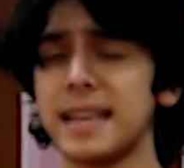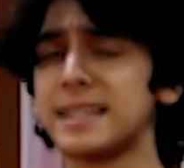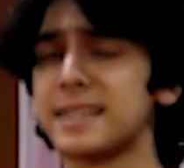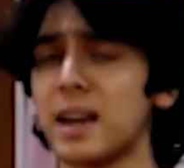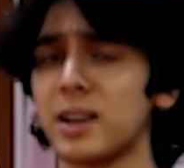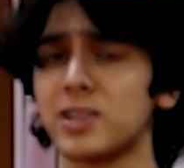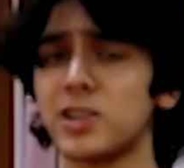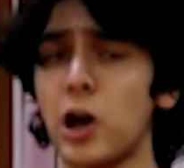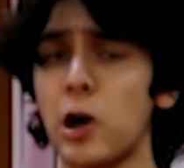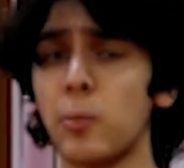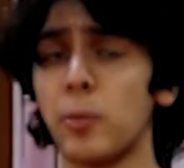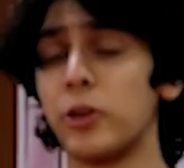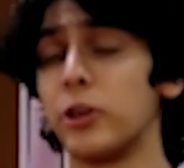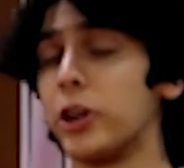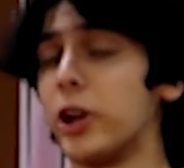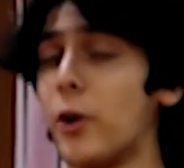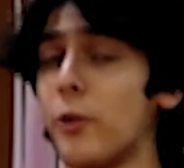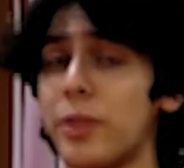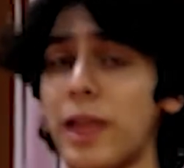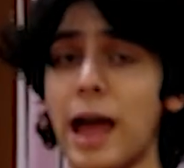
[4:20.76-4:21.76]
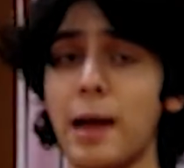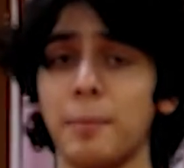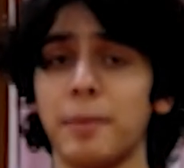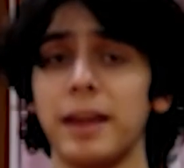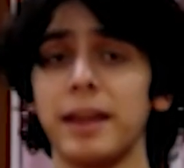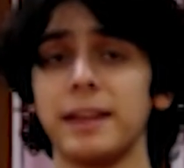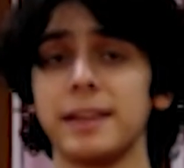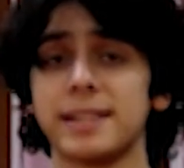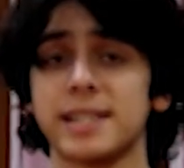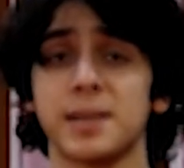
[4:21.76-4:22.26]
October and you know what that
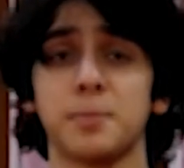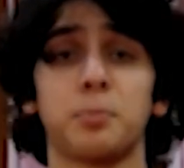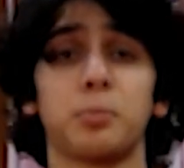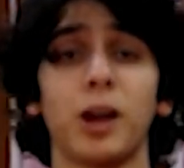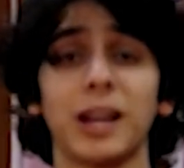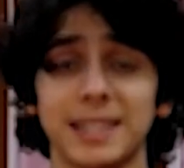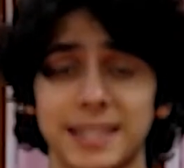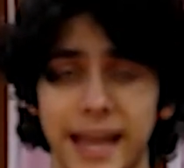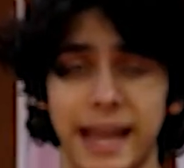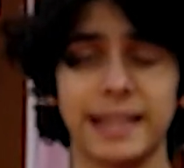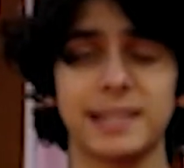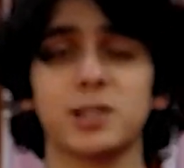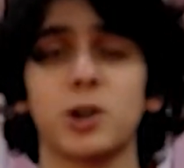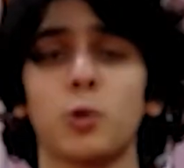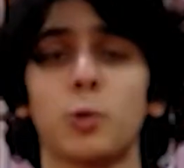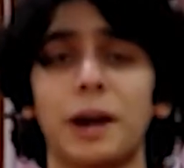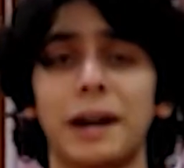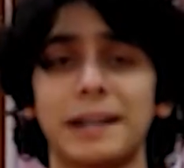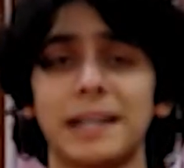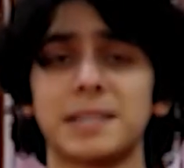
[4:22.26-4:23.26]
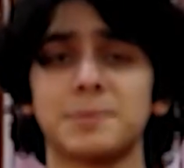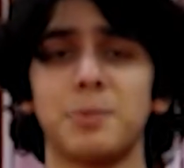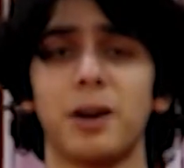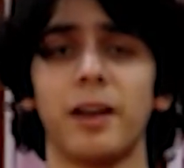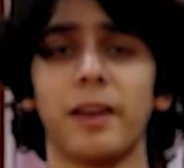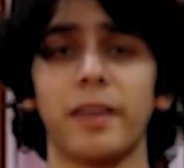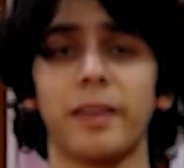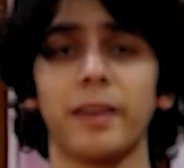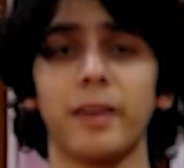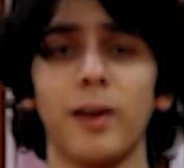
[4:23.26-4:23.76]
means, Breast Cancer Awareness Month.
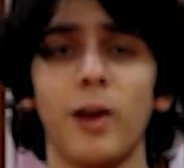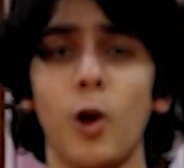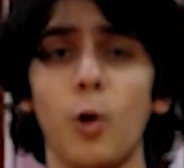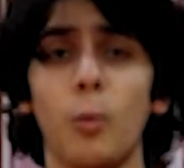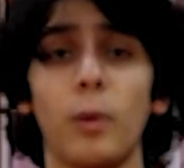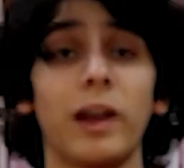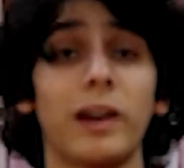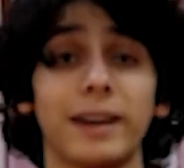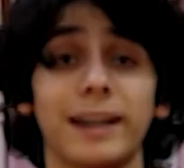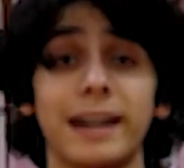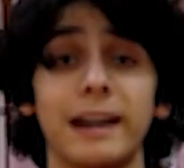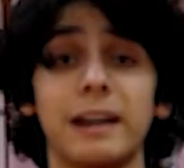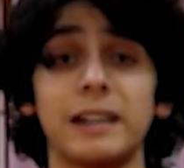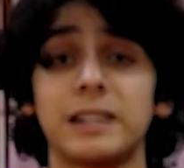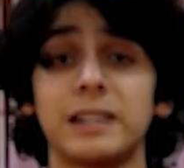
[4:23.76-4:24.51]
We are here at the